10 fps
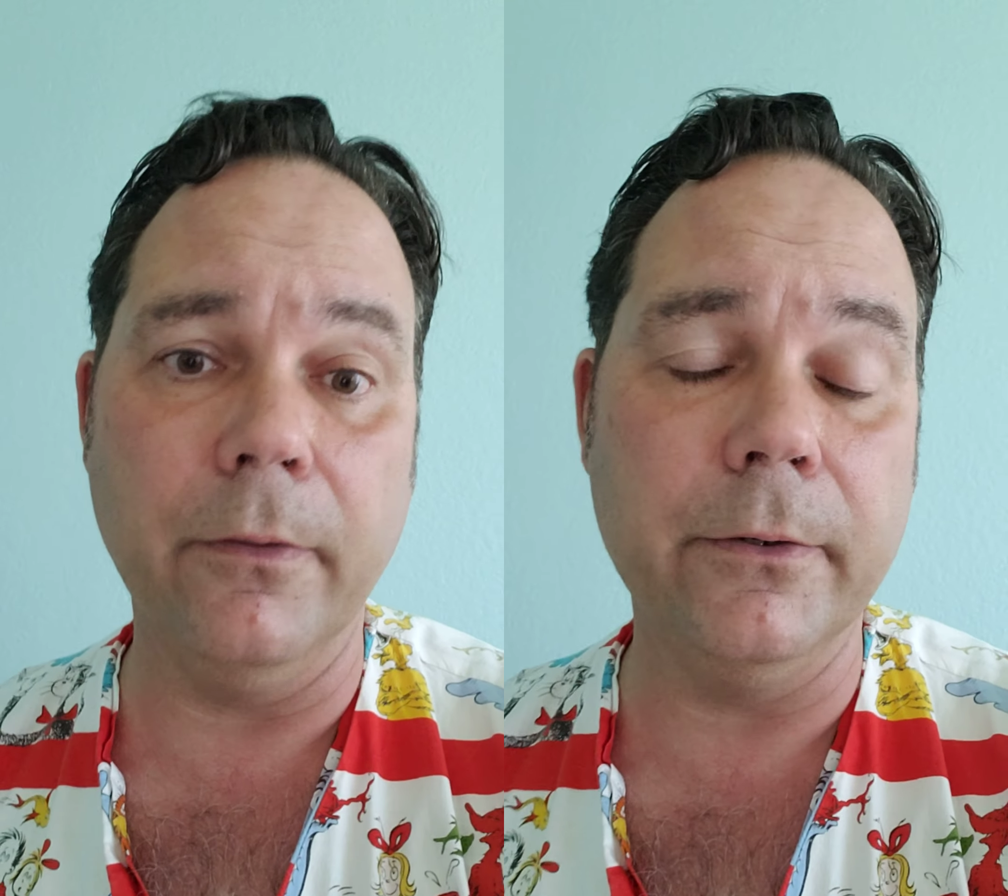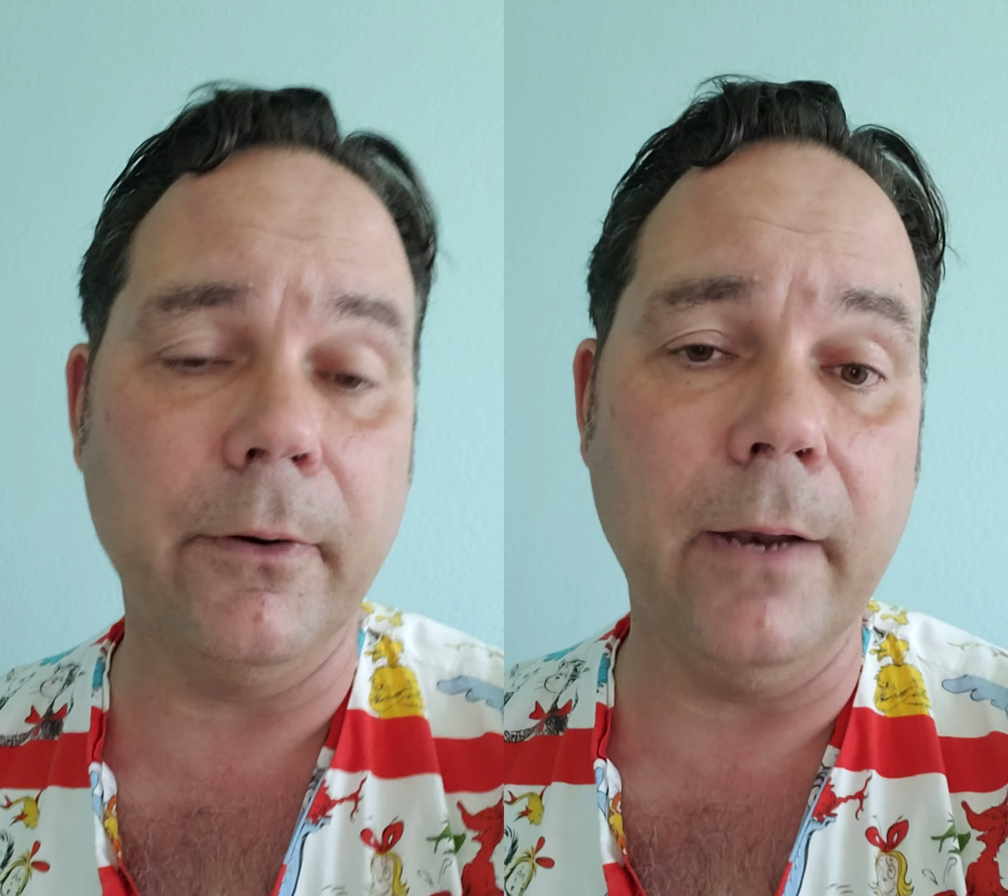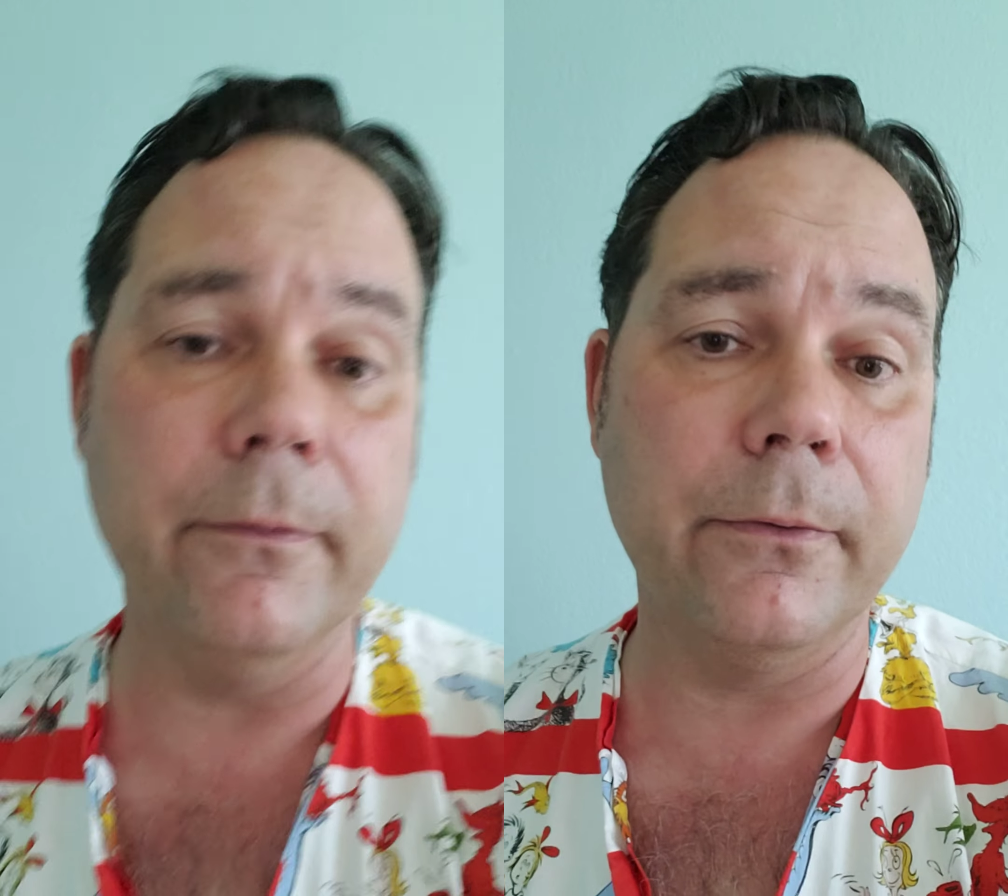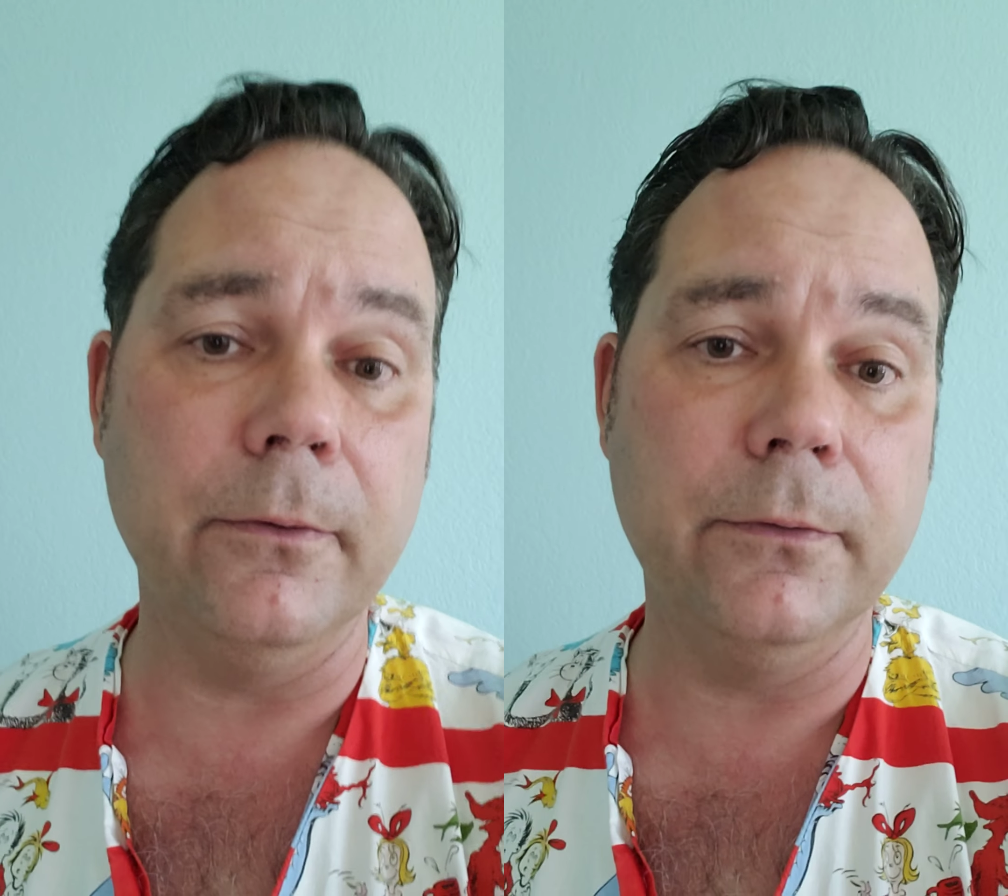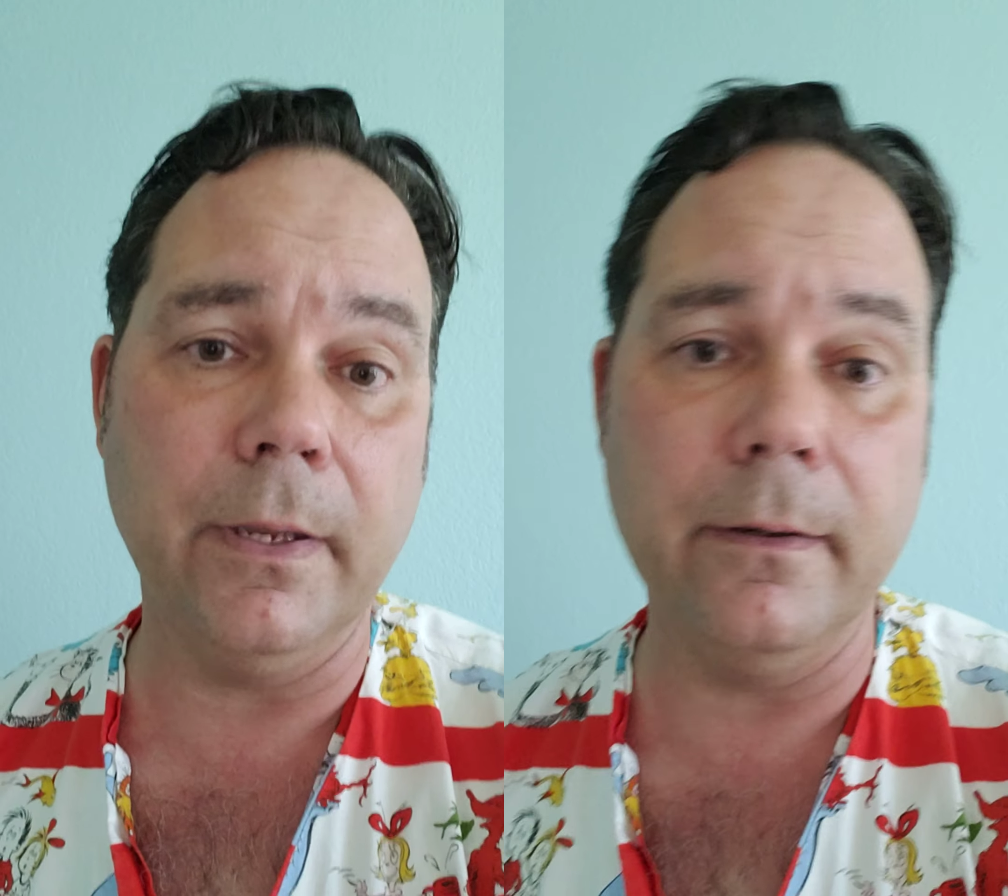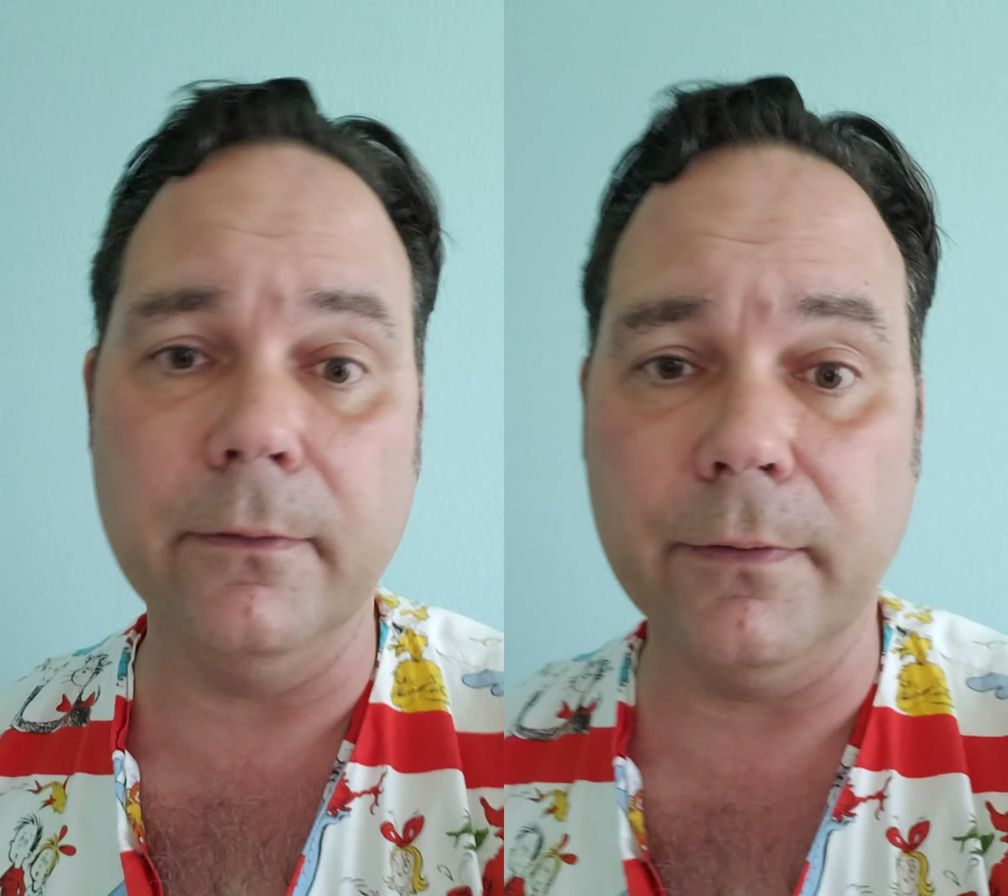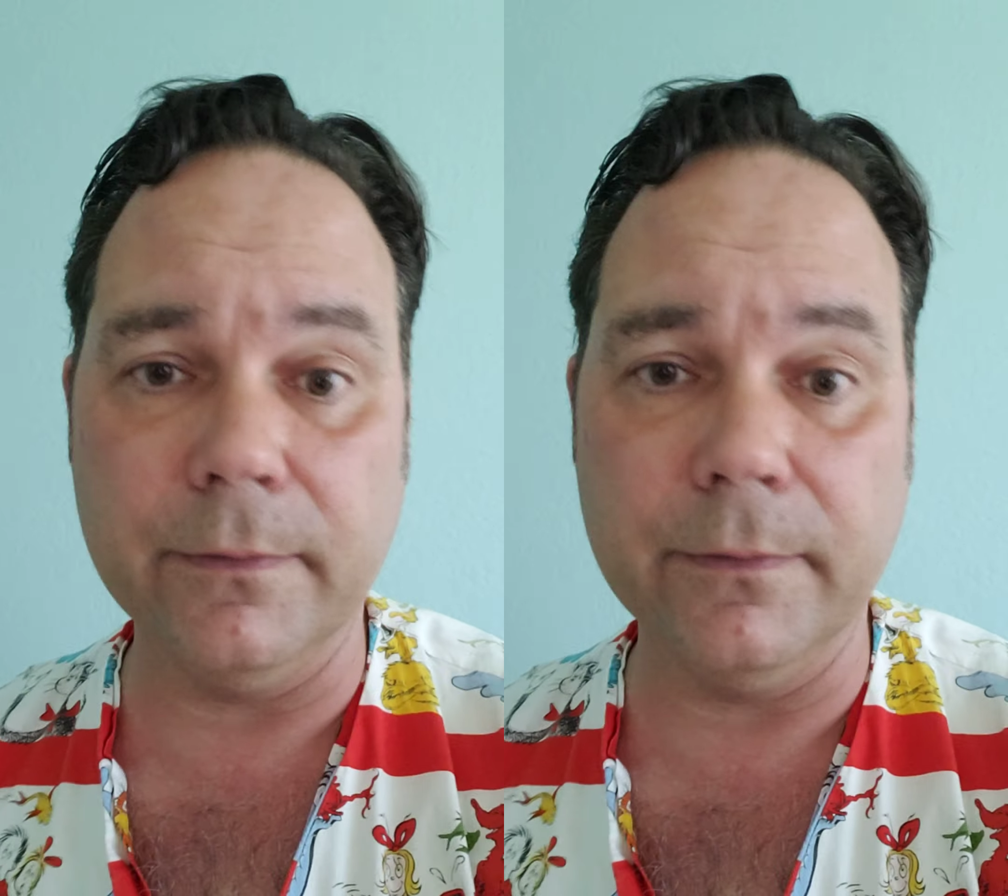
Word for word: the drive-through centers.